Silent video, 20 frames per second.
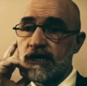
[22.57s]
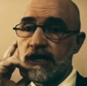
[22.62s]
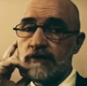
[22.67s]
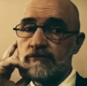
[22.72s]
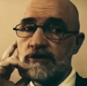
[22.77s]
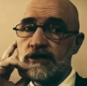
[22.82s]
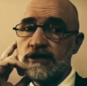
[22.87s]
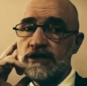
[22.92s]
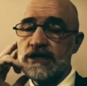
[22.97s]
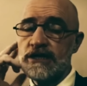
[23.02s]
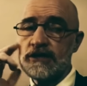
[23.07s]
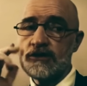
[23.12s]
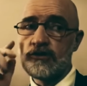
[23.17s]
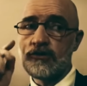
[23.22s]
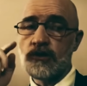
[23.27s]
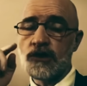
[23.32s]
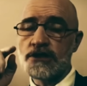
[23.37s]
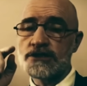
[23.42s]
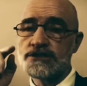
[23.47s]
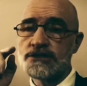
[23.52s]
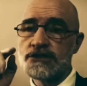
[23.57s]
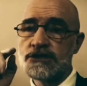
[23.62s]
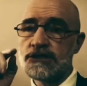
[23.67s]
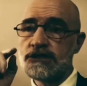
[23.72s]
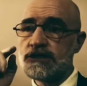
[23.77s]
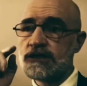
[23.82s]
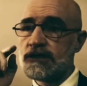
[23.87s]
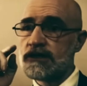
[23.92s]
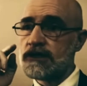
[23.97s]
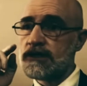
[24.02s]
I mean that according to
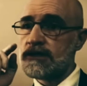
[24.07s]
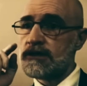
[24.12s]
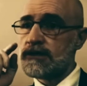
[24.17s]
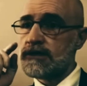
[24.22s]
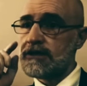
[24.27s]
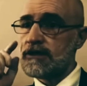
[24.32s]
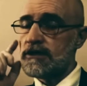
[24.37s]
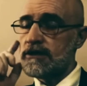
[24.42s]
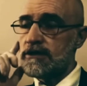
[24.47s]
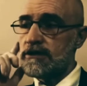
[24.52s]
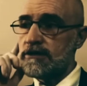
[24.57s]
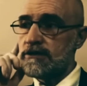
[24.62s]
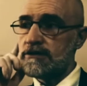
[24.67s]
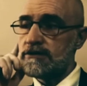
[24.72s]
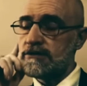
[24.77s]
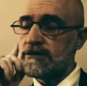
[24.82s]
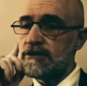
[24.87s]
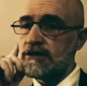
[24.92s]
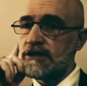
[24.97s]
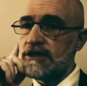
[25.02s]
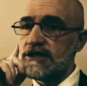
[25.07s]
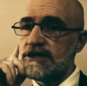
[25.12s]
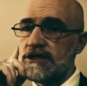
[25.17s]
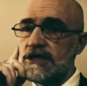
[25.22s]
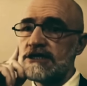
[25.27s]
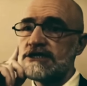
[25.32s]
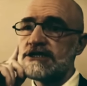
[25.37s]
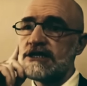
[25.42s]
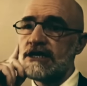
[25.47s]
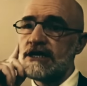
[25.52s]
the
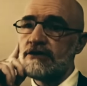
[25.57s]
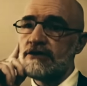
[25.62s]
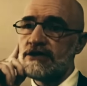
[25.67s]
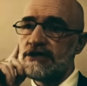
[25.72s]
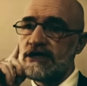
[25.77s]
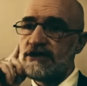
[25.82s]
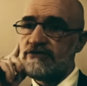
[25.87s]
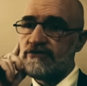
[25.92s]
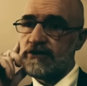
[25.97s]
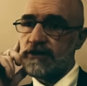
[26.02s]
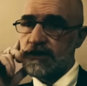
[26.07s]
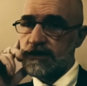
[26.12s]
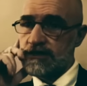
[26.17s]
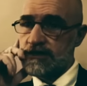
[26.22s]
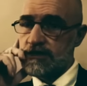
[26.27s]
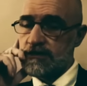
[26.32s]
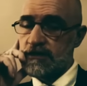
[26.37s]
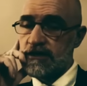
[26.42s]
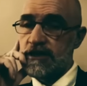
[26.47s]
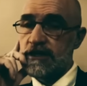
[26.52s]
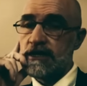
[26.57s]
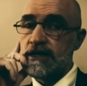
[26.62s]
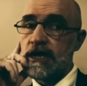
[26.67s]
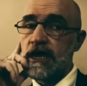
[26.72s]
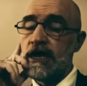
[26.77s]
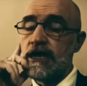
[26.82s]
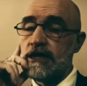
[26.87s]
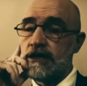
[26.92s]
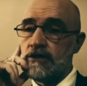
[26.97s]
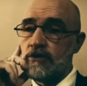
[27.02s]
dictionary definition. They
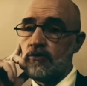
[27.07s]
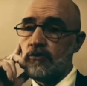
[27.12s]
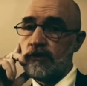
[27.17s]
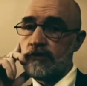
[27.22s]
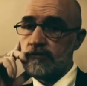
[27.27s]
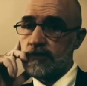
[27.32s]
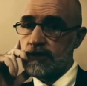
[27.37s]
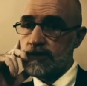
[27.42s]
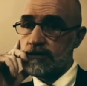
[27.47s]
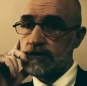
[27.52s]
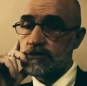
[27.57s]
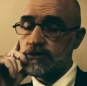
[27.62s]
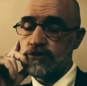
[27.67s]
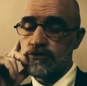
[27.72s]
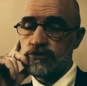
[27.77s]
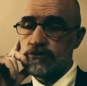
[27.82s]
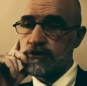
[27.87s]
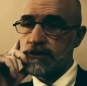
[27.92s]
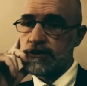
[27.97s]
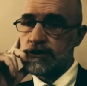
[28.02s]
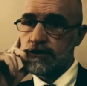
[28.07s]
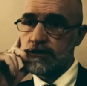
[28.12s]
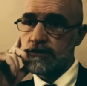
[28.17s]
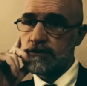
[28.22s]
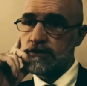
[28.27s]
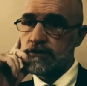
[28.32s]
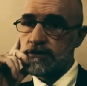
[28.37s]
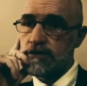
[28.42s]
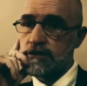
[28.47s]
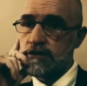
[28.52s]
hate women, truly.
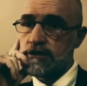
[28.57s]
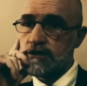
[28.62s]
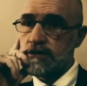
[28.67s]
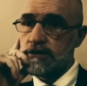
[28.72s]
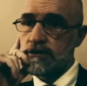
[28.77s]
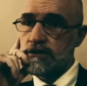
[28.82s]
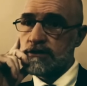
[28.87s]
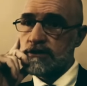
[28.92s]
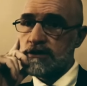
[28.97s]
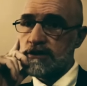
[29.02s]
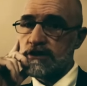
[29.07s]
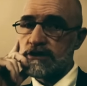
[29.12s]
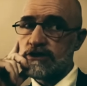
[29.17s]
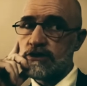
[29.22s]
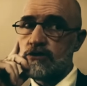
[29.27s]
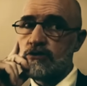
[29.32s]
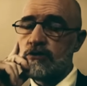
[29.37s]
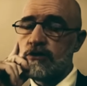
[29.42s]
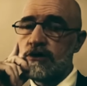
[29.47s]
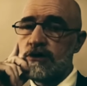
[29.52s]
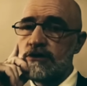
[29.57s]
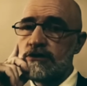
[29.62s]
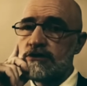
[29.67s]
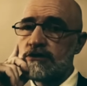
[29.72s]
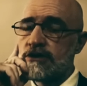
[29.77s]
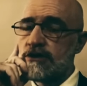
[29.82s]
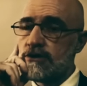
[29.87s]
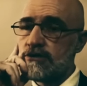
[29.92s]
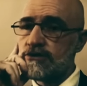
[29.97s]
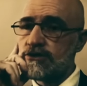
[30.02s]
There's no other
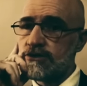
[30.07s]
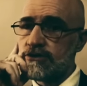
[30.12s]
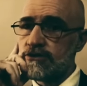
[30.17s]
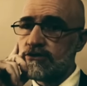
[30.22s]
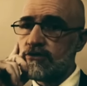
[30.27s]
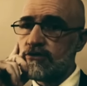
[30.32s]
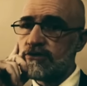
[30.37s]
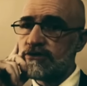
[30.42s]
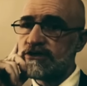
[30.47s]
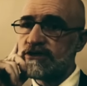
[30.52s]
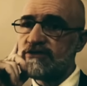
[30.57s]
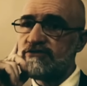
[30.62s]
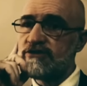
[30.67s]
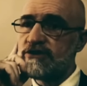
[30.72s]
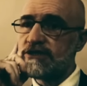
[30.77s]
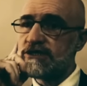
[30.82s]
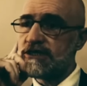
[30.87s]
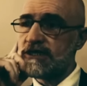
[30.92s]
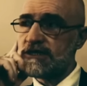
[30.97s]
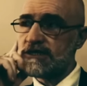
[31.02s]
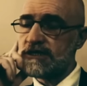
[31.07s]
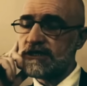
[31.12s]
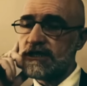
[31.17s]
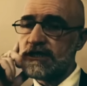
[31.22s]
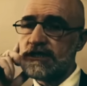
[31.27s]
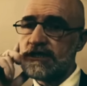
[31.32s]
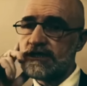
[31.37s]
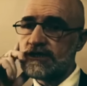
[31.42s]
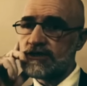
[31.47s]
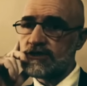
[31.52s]
culture or civilization
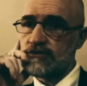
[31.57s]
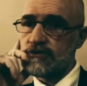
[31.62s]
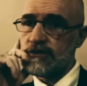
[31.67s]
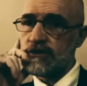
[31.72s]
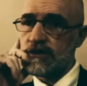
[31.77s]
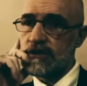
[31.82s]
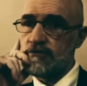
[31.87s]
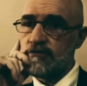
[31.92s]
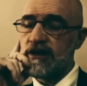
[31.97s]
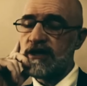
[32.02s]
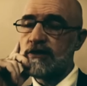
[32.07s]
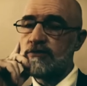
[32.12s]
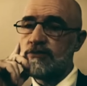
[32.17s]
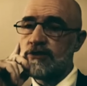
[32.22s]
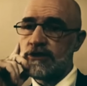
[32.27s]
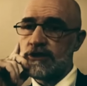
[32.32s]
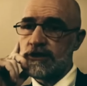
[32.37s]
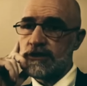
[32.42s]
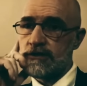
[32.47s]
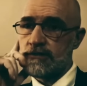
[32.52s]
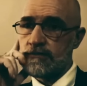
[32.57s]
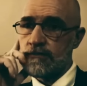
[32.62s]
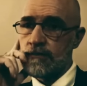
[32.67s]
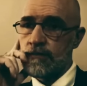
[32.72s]
in history, in my opinion,